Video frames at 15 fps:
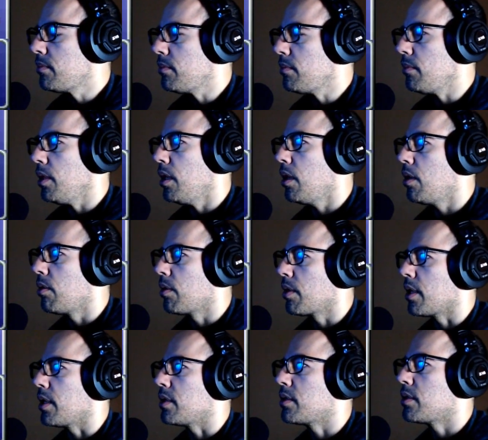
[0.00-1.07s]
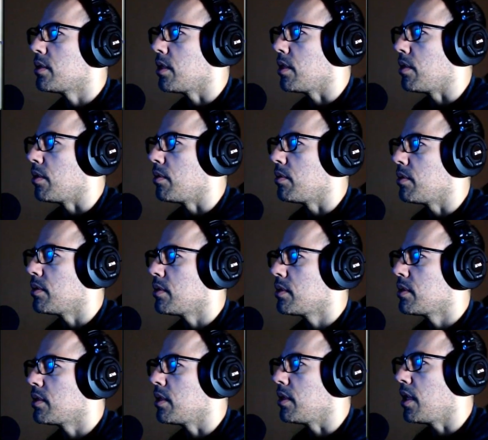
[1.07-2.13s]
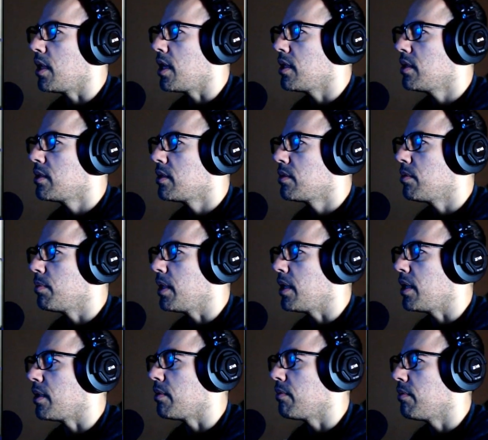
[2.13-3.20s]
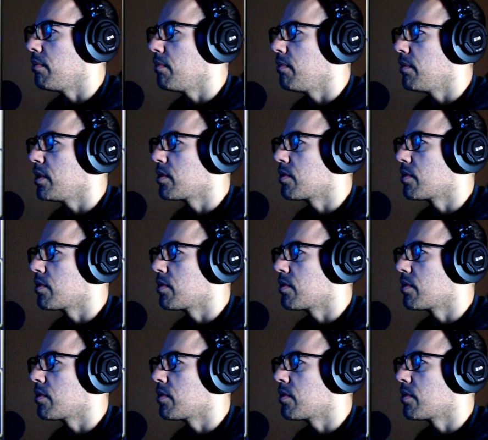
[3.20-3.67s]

Okay, so Celeste will be in this group.